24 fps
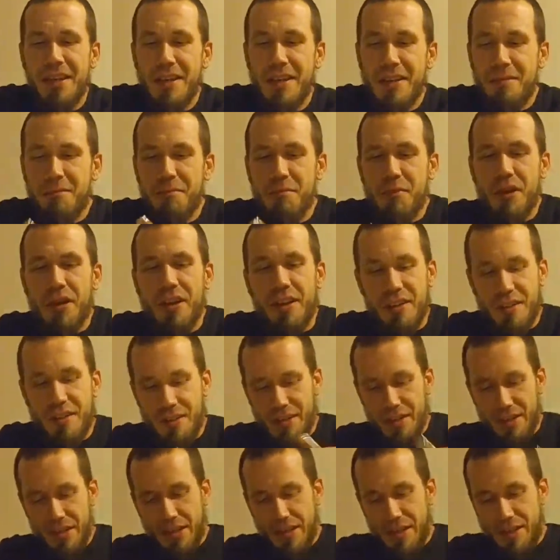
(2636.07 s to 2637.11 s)
But
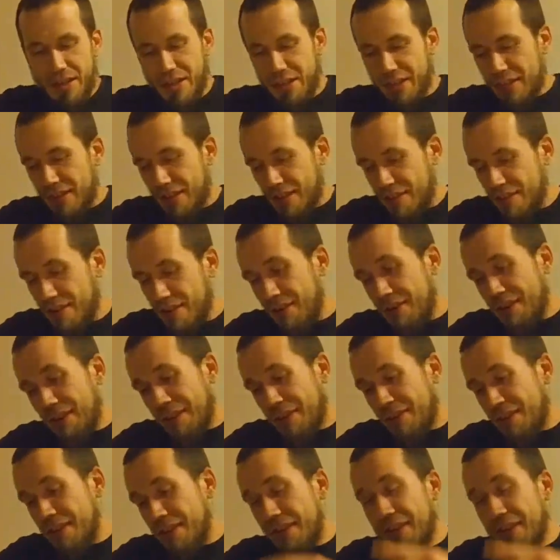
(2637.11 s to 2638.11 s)
yeah, like I said,